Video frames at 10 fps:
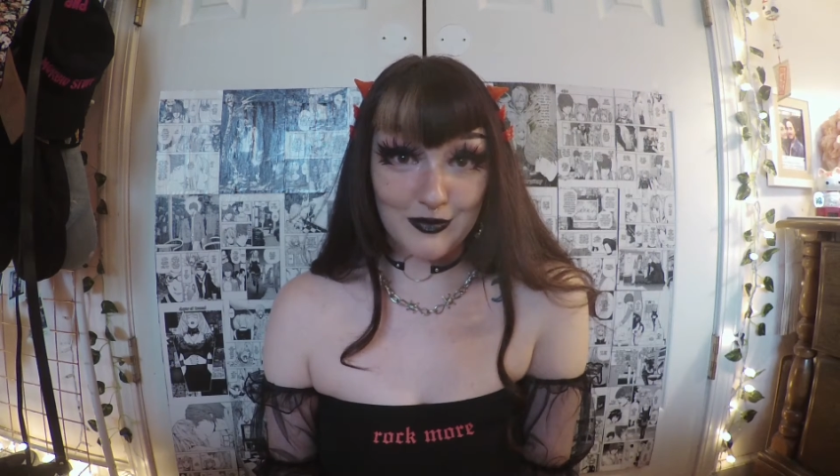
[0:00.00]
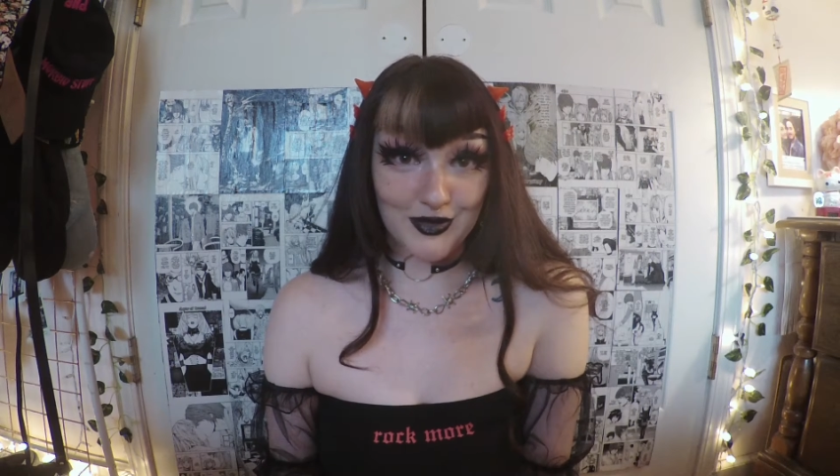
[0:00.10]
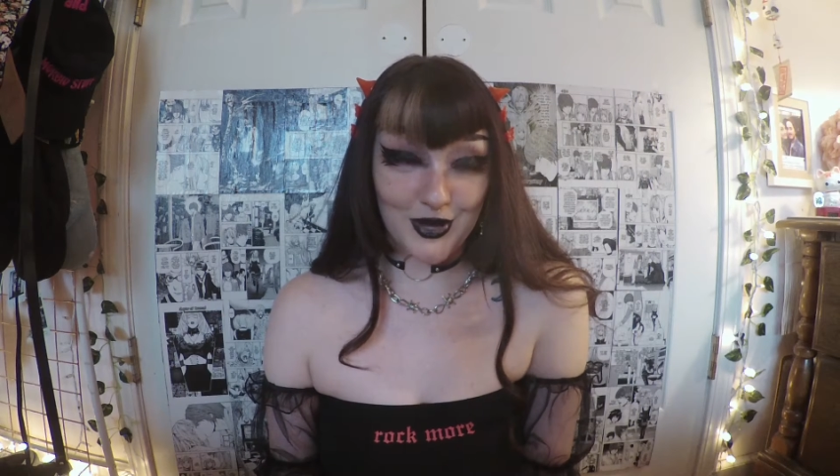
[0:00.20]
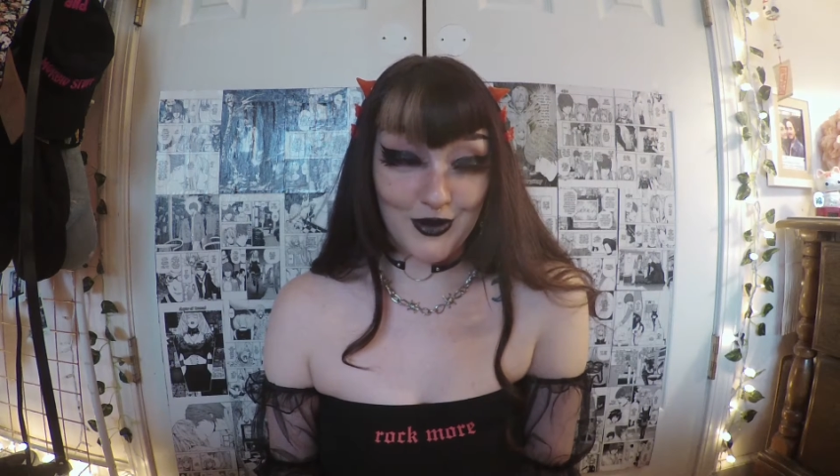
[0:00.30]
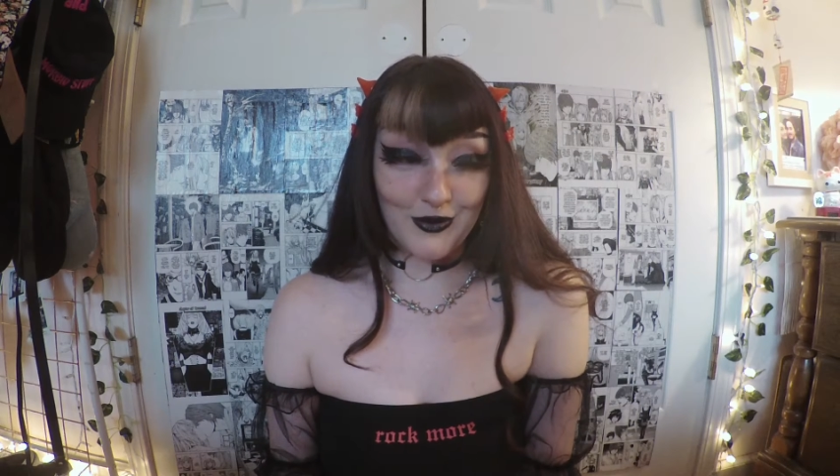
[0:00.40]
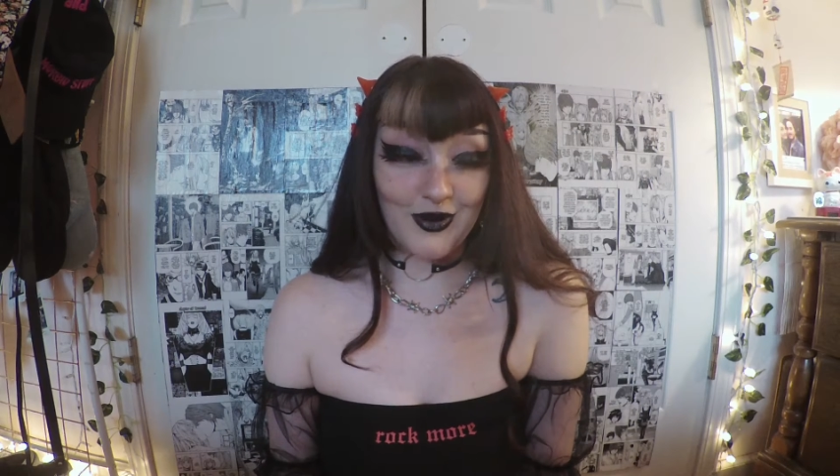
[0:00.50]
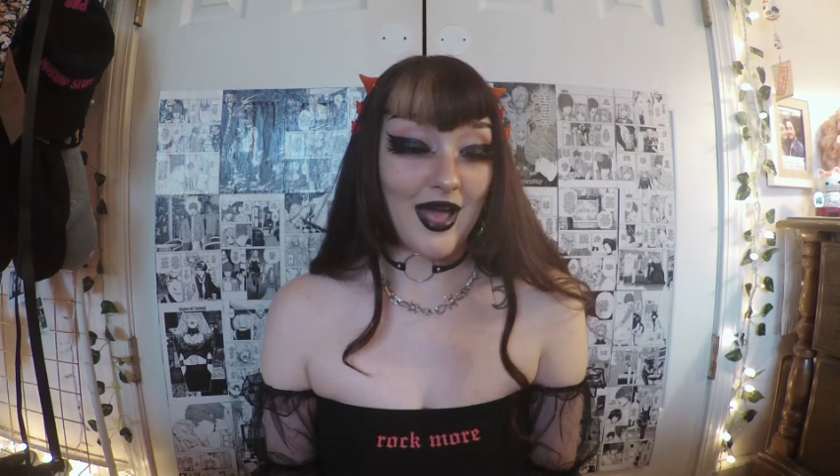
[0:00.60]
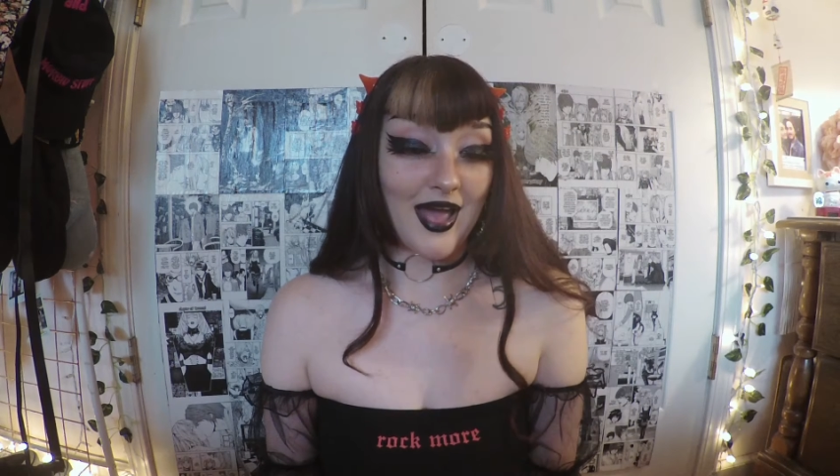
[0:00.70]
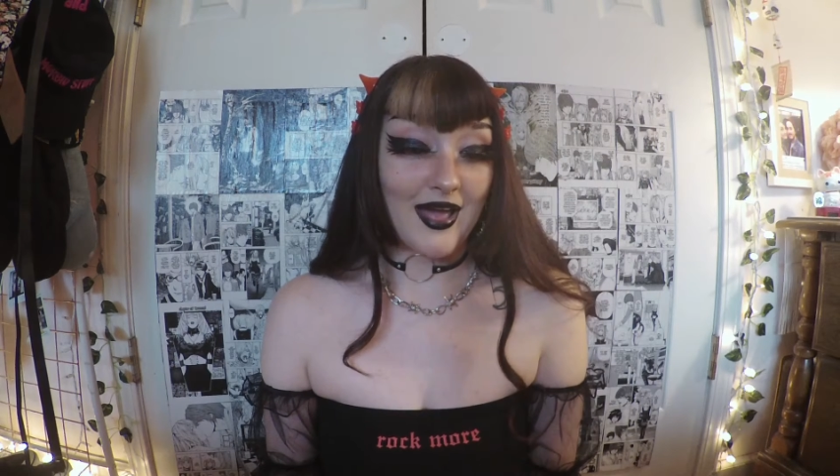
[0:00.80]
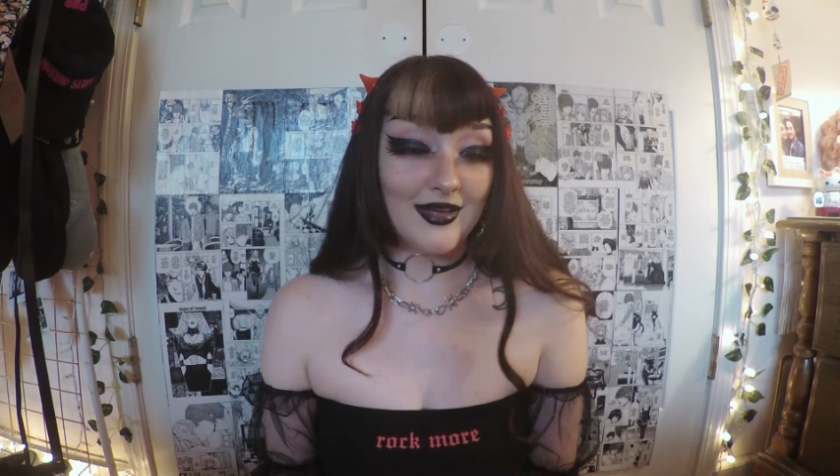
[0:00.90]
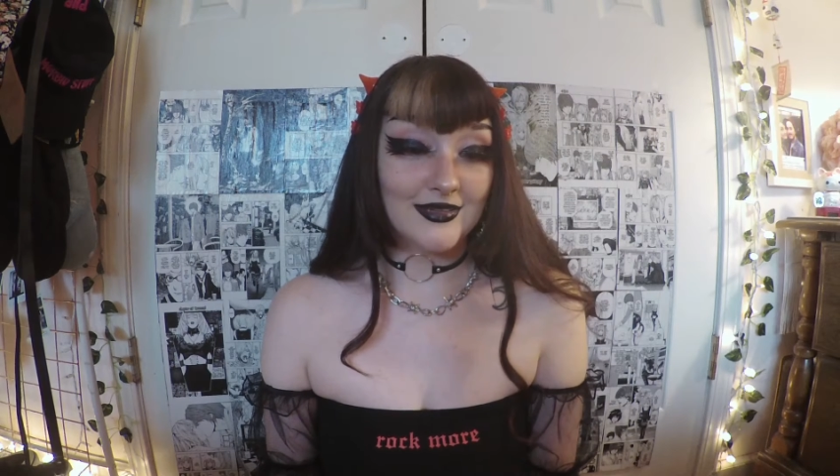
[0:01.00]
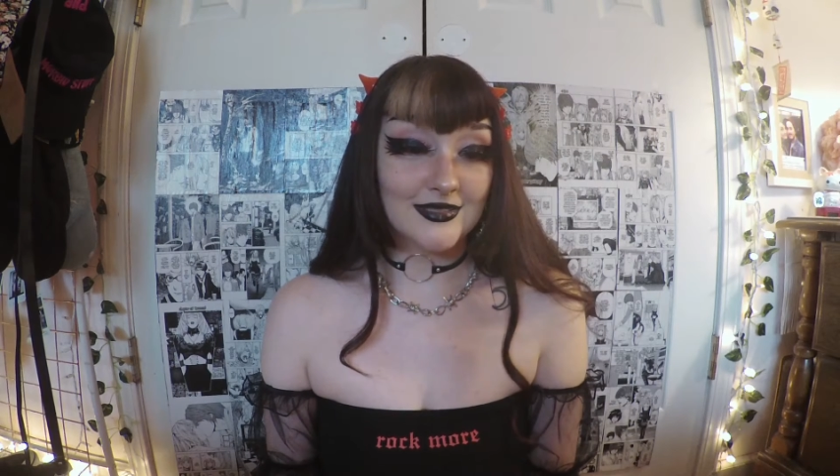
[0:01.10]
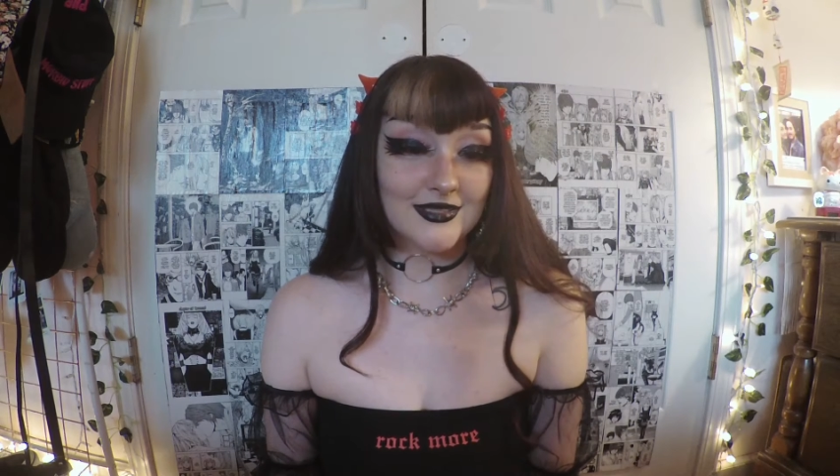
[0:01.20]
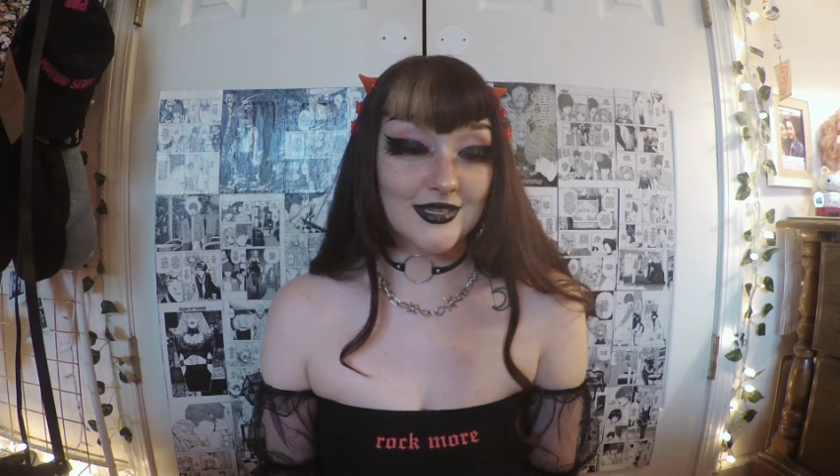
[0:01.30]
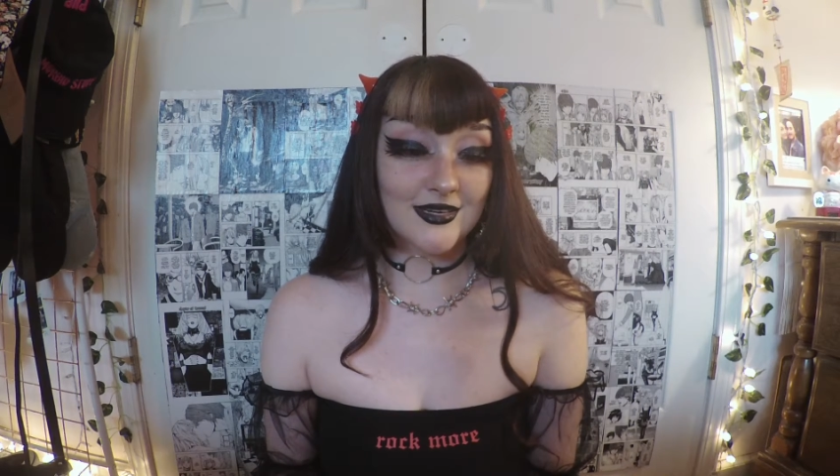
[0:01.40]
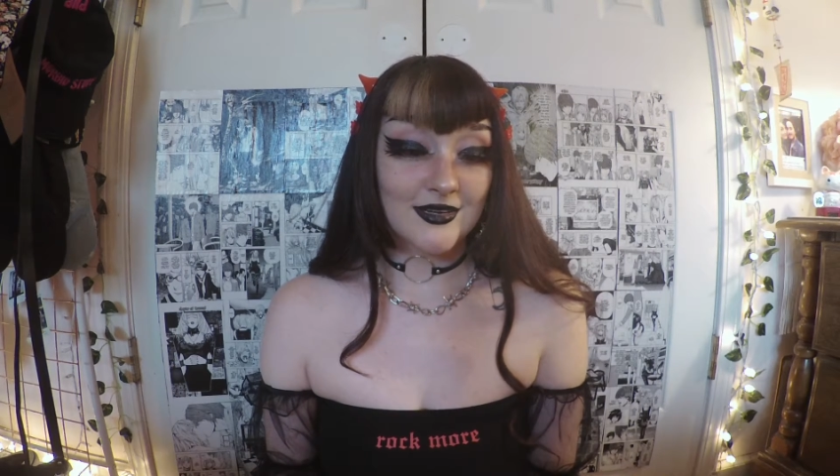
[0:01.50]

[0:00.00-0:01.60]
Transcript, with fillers: below and